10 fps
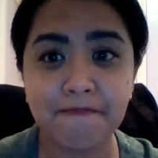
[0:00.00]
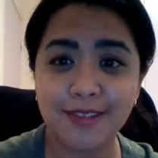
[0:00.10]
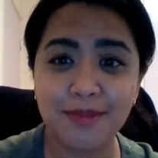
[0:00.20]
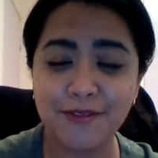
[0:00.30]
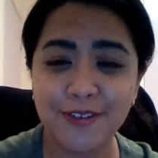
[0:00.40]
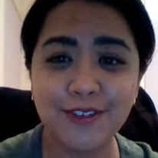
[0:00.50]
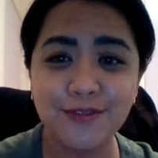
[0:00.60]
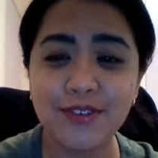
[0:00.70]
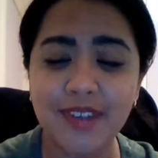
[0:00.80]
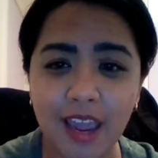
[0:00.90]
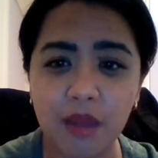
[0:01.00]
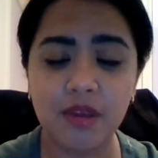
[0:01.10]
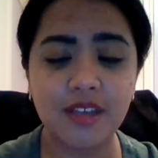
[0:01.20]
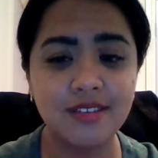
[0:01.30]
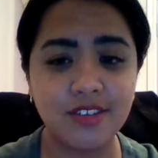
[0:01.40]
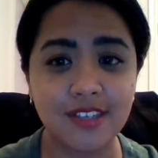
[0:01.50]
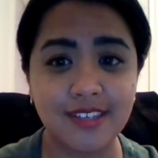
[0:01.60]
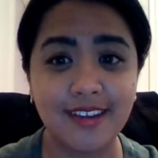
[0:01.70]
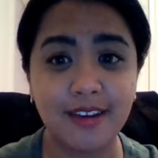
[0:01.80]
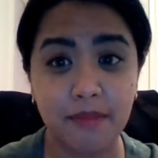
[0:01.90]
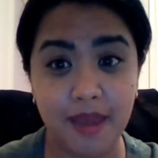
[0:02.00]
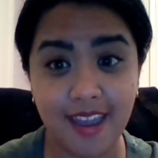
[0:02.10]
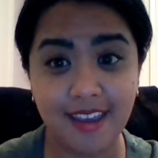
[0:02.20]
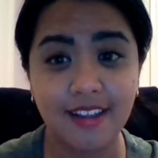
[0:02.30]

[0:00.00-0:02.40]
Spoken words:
because my first full name is Justine May.